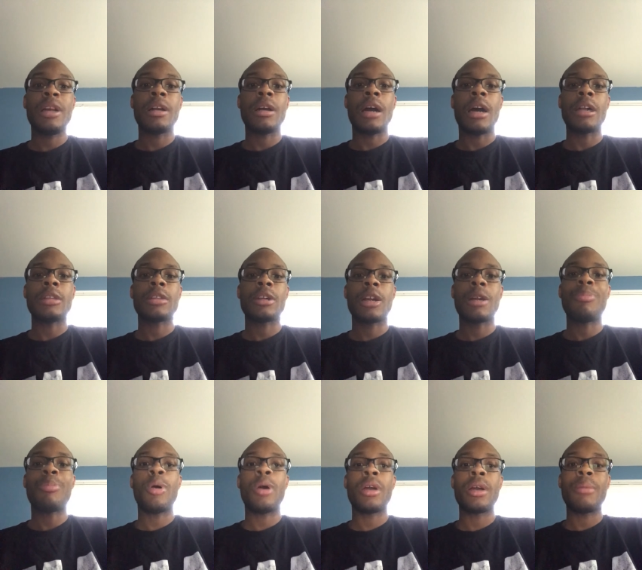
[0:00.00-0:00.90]
our, our
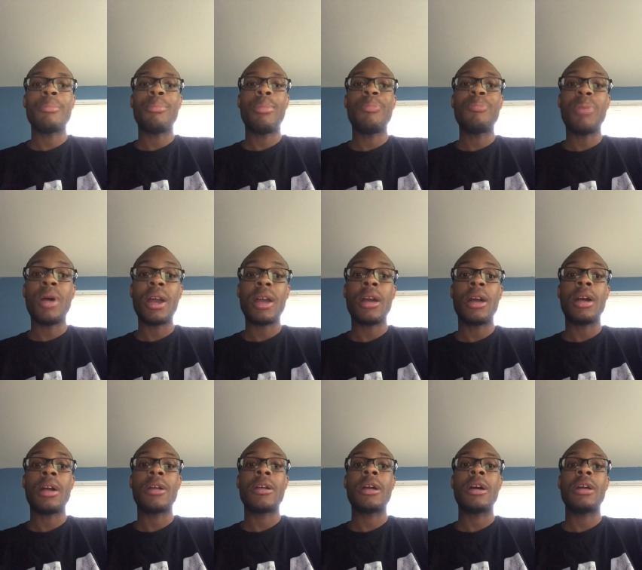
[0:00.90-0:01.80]
third point point
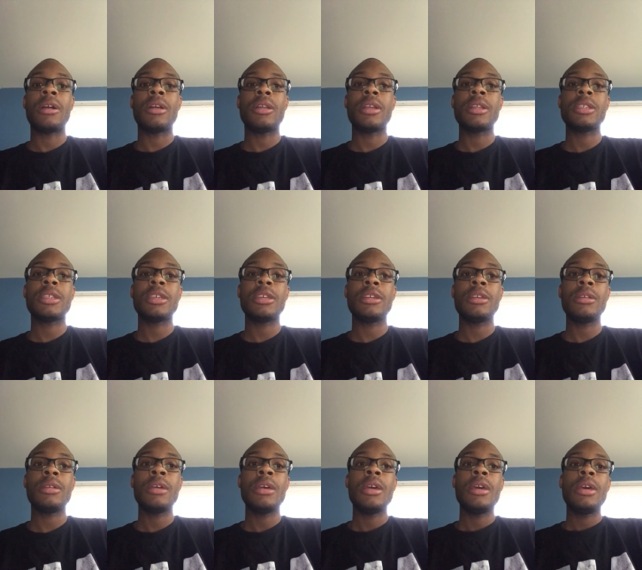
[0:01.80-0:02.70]
guard on the
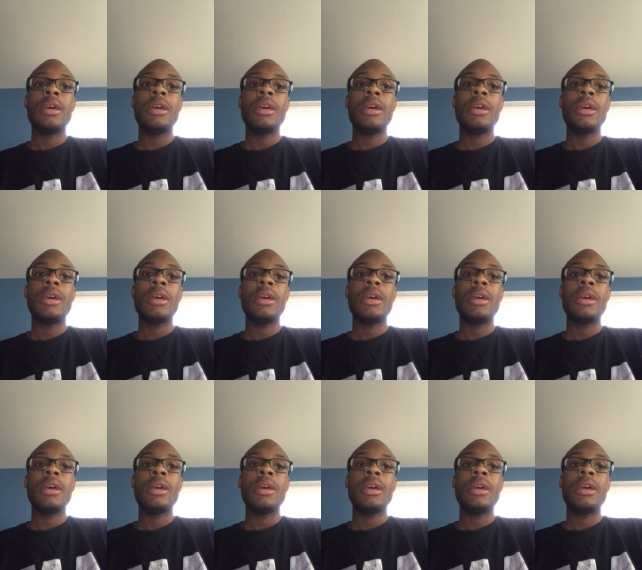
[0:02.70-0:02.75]
team